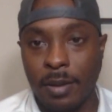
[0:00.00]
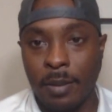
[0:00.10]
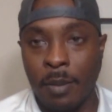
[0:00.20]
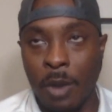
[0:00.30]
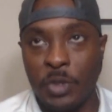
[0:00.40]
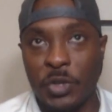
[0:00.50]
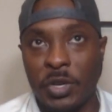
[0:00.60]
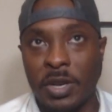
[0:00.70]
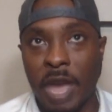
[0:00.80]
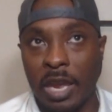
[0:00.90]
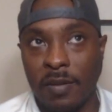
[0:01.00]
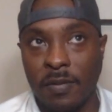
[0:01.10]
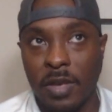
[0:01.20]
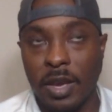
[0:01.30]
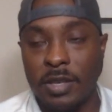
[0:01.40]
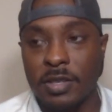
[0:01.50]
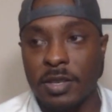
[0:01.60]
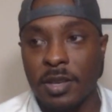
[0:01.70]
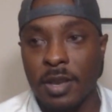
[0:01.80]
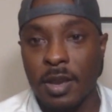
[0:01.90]
mostly negative things.
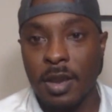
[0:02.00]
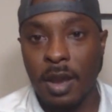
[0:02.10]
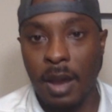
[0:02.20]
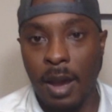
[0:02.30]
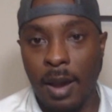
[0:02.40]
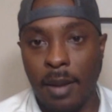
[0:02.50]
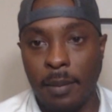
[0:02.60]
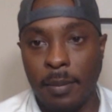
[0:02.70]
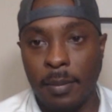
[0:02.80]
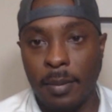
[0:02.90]
I'm